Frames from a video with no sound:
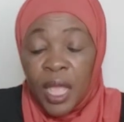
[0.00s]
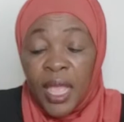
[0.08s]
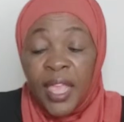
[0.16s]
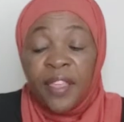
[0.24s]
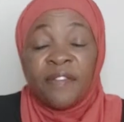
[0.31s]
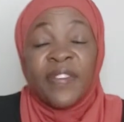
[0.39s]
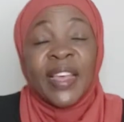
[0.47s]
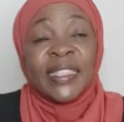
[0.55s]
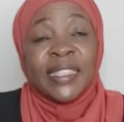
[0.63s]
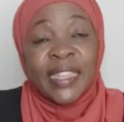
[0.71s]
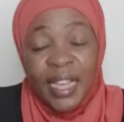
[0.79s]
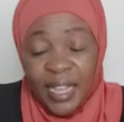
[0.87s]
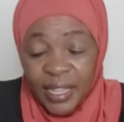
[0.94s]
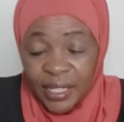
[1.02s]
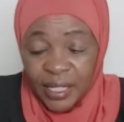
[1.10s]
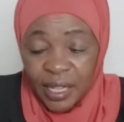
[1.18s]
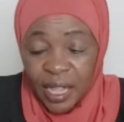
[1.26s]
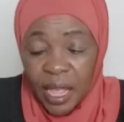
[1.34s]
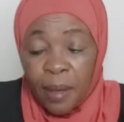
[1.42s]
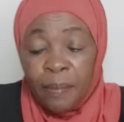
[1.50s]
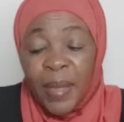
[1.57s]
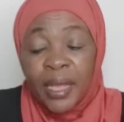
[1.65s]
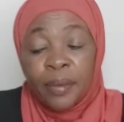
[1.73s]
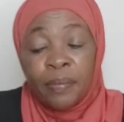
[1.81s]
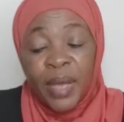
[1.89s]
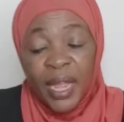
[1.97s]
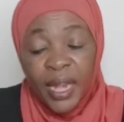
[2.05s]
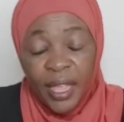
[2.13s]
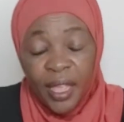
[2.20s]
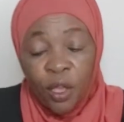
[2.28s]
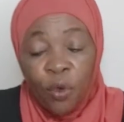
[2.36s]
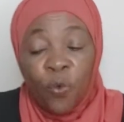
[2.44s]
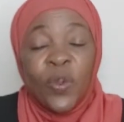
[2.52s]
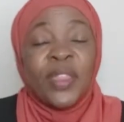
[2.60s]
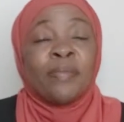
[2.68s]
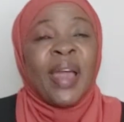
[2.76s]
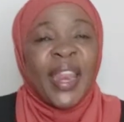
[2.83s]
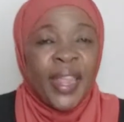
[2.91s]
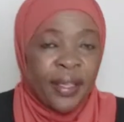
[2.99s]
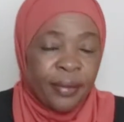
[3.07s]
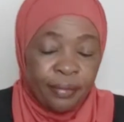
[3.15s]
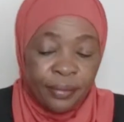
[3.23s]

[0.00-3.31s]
Investors make money with money.